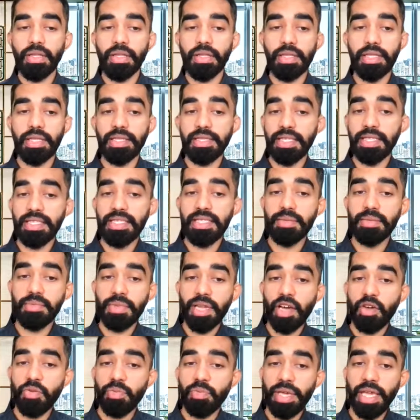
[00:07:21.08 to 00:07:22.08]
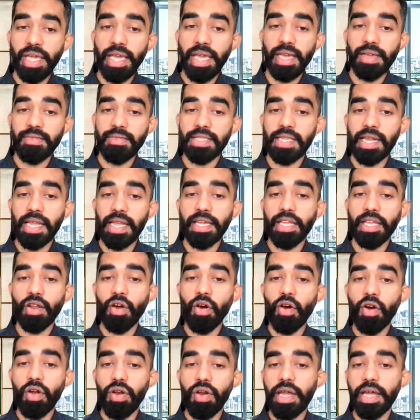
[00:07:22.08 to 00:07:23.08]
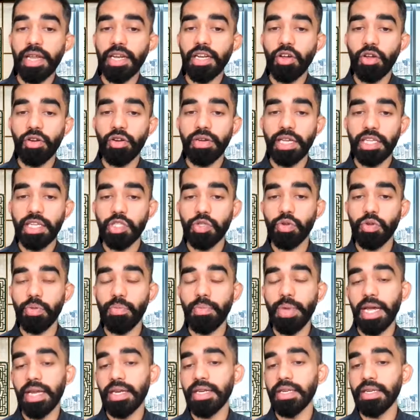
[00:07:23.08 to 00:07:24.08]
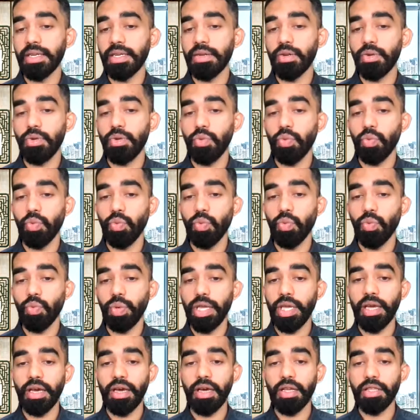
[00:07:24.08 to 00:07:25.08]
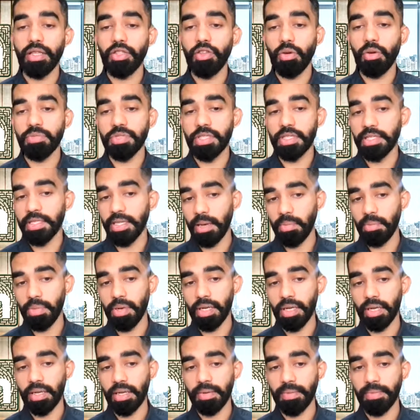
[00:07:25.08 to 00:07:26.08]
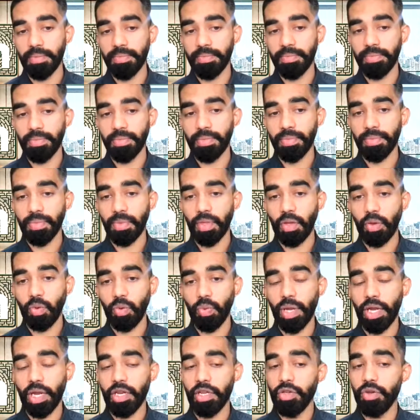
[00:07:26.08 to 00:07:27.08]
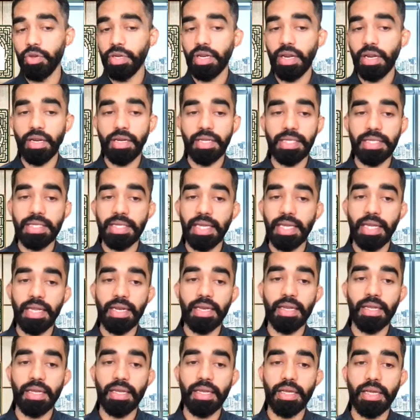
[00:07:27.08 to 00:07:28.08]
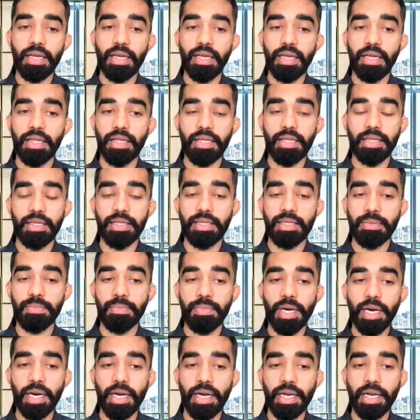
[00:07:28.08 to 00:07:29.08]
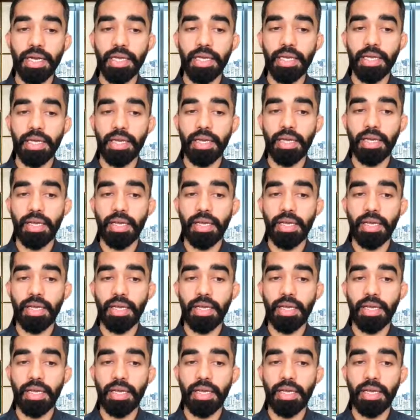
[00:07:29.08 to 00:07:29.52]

This system now behaves like an online contextual bandit via Thompson sampling, where you can understand this by